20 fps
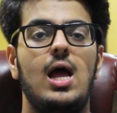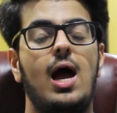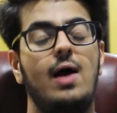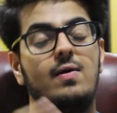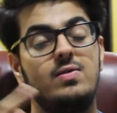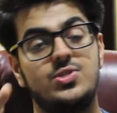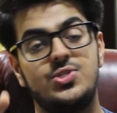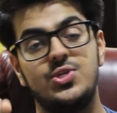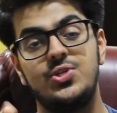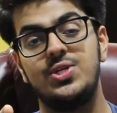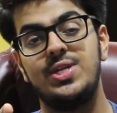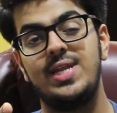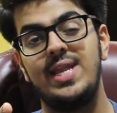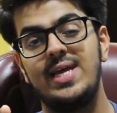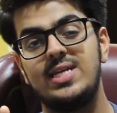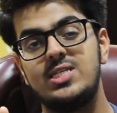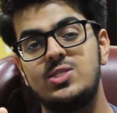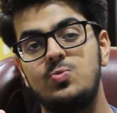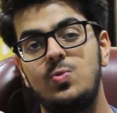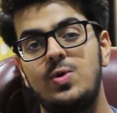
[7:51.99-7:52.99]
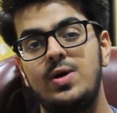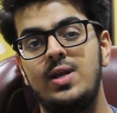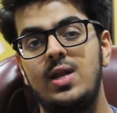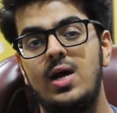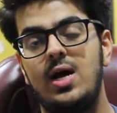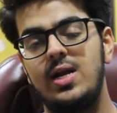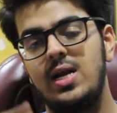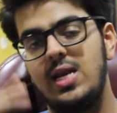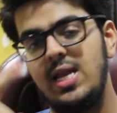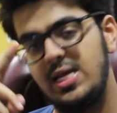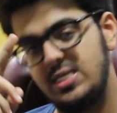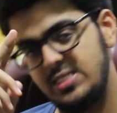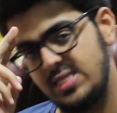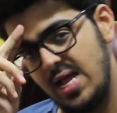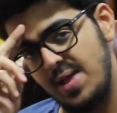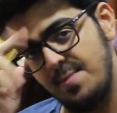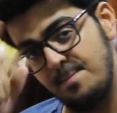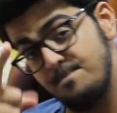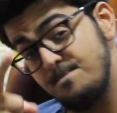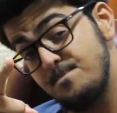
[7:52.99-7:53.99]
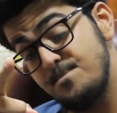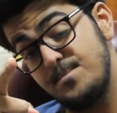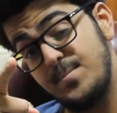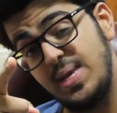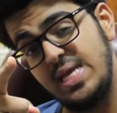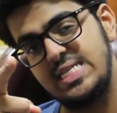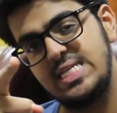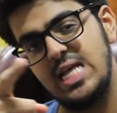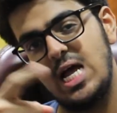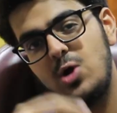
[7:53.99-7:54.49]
I will see you in the next one. Until next time, peace